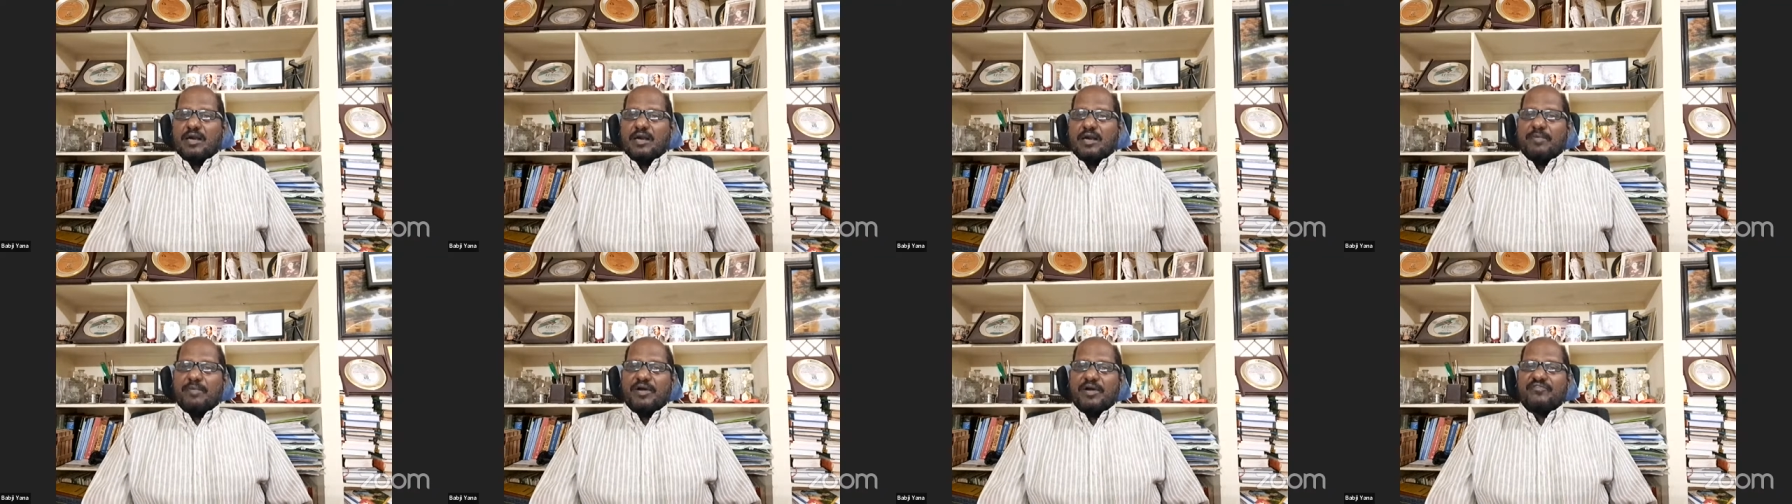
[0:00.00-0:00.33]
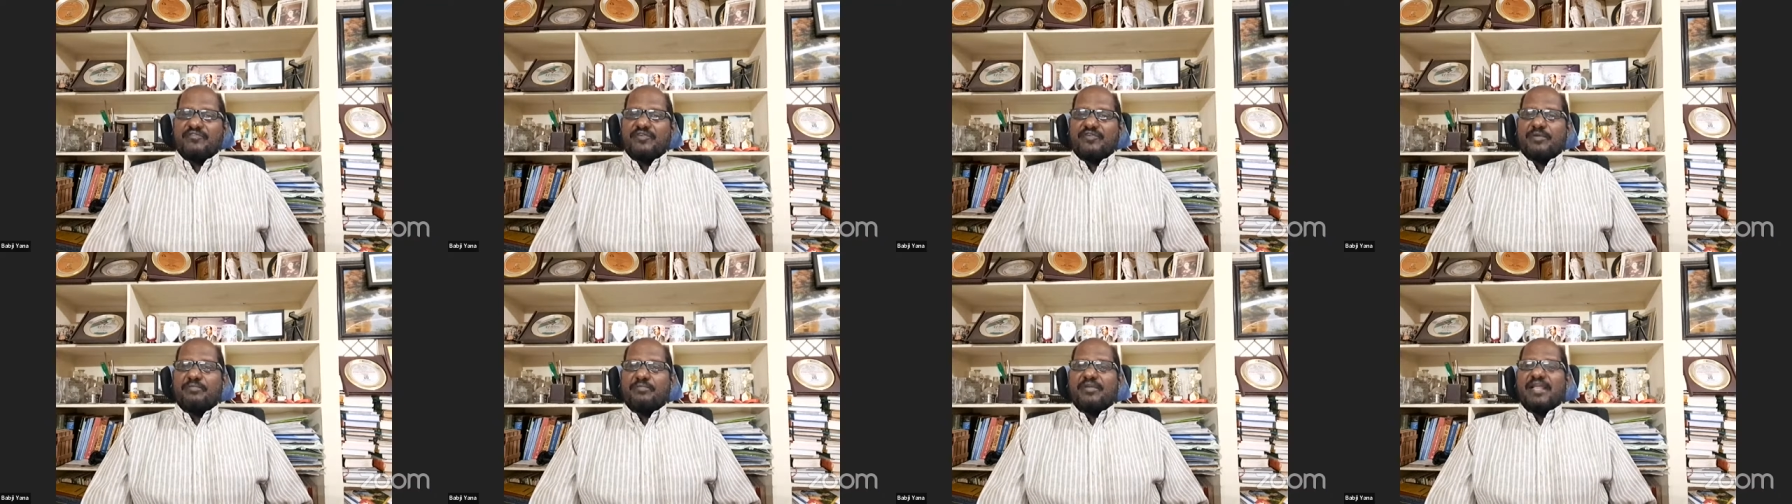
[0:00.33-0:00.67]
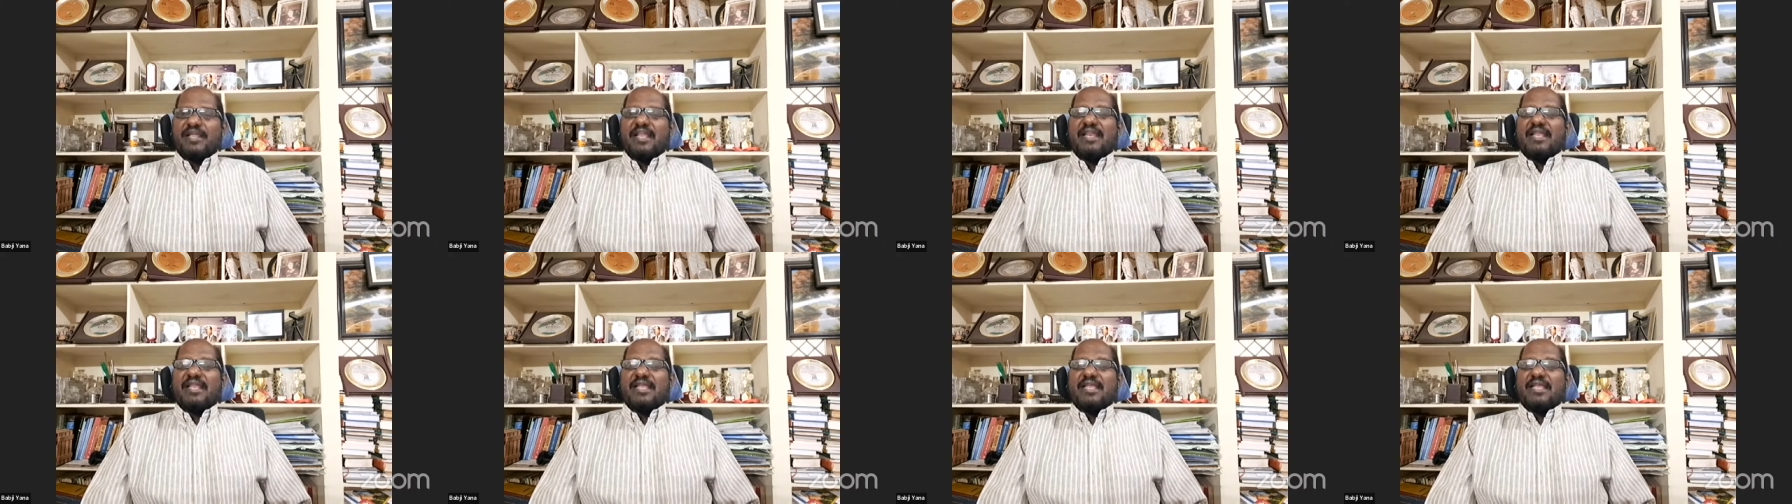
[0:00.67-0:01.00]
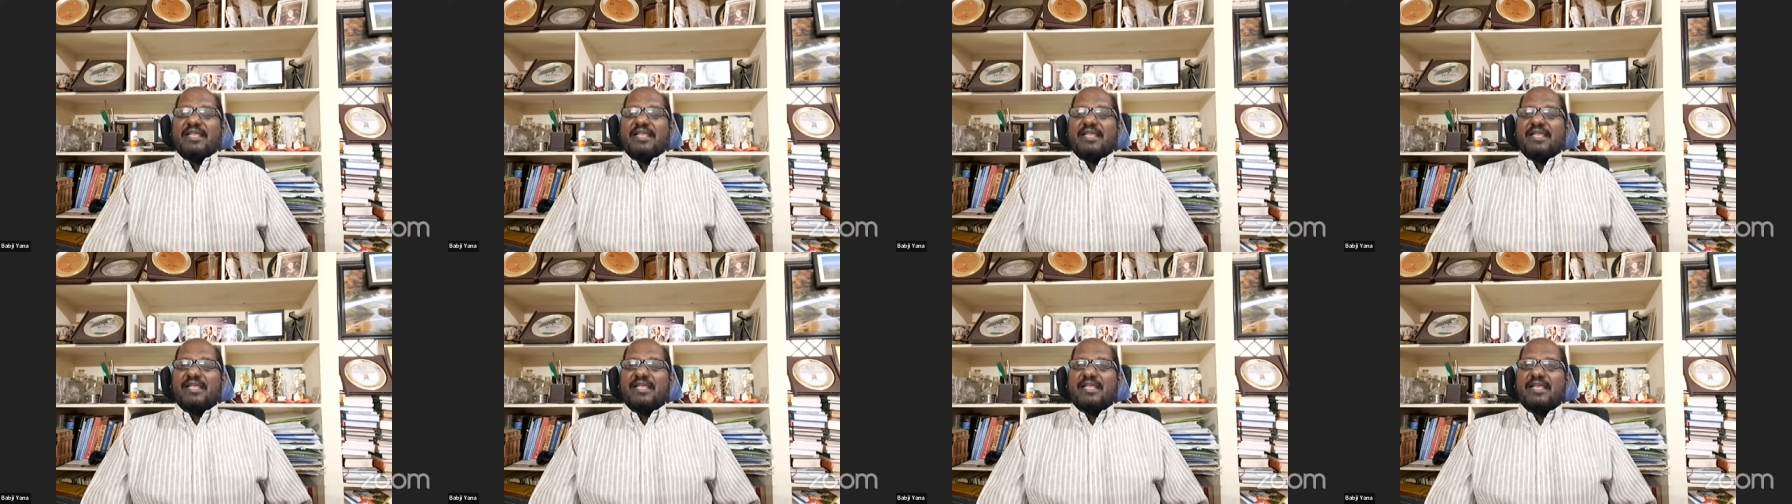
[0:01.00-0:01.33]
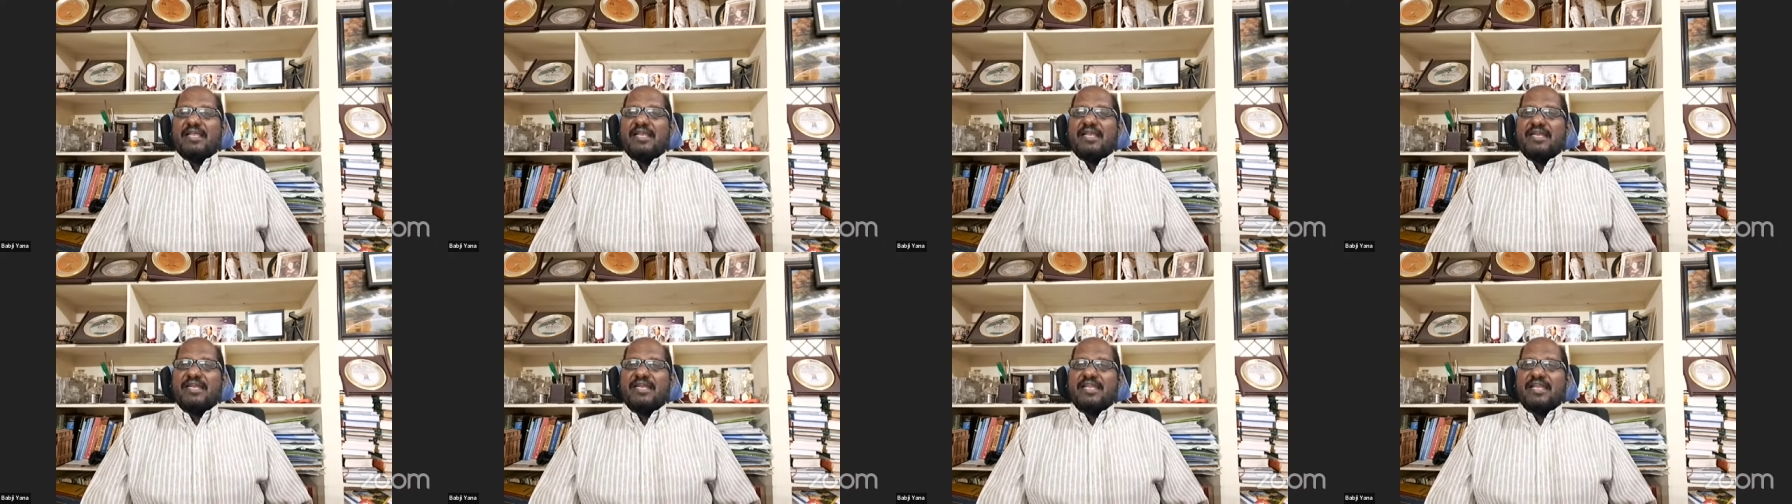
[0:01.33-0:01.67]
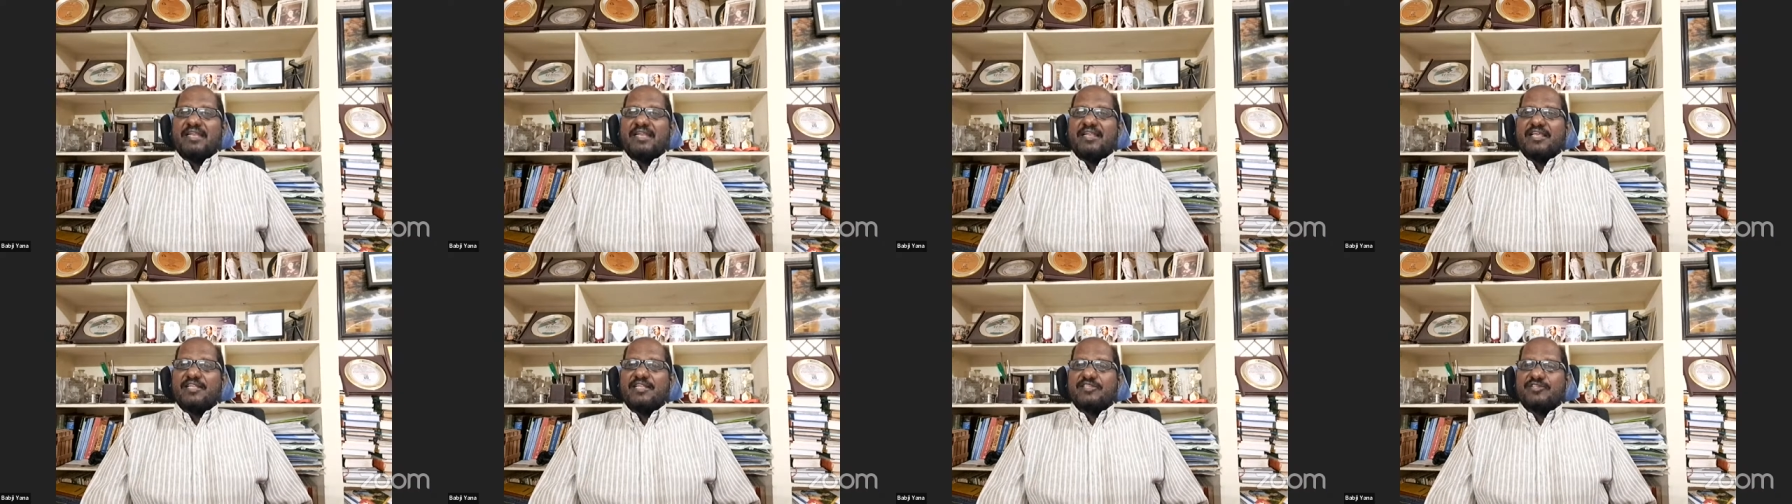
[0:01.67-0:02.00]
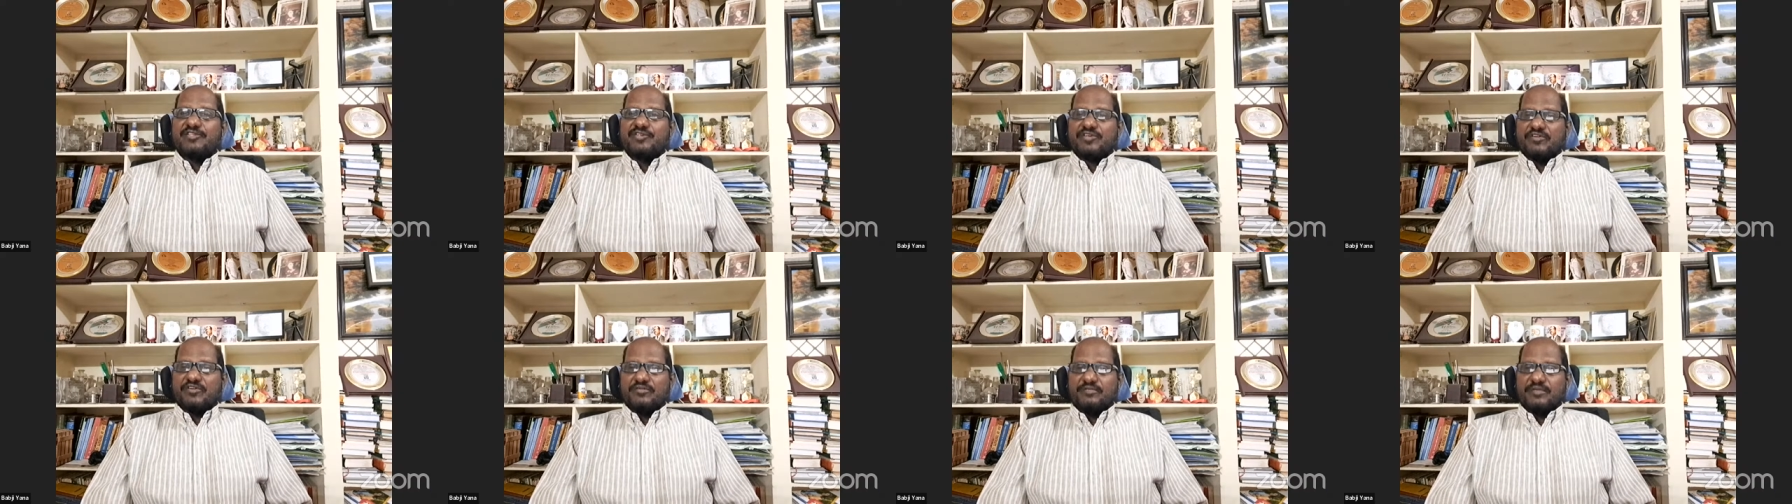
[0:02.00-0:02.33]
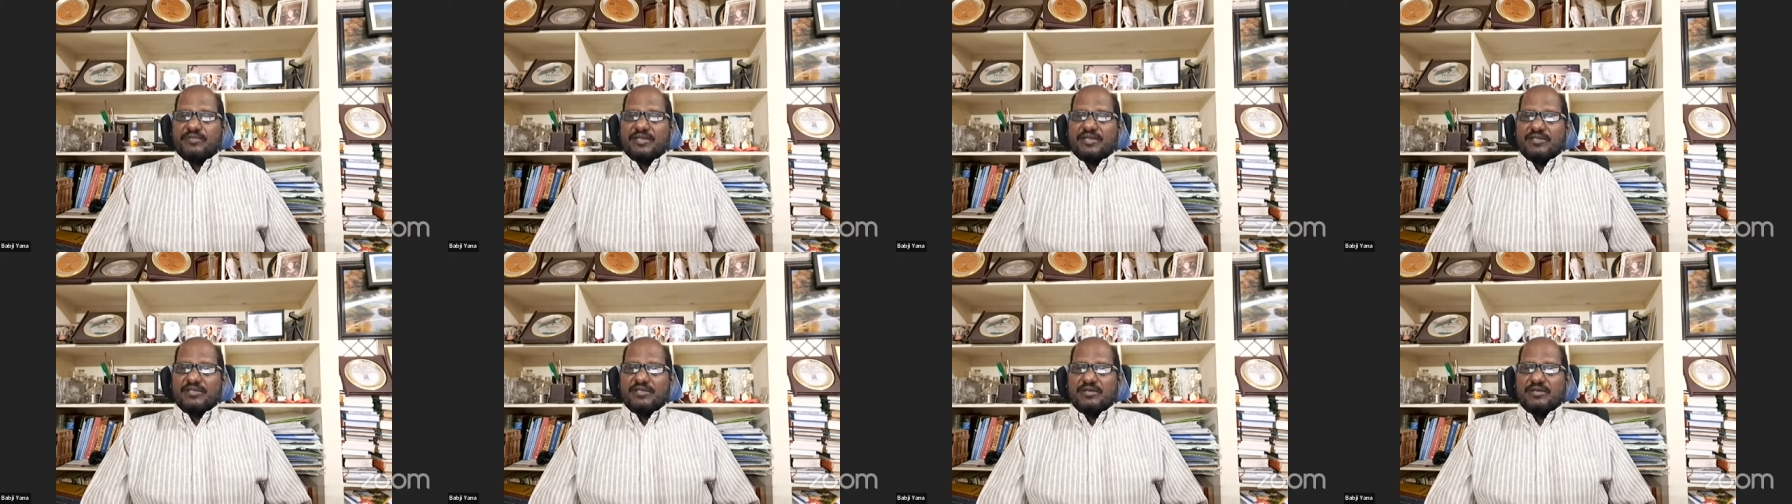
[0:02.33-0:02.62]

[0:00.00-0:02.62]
Apart from Delhi, Indian Institute of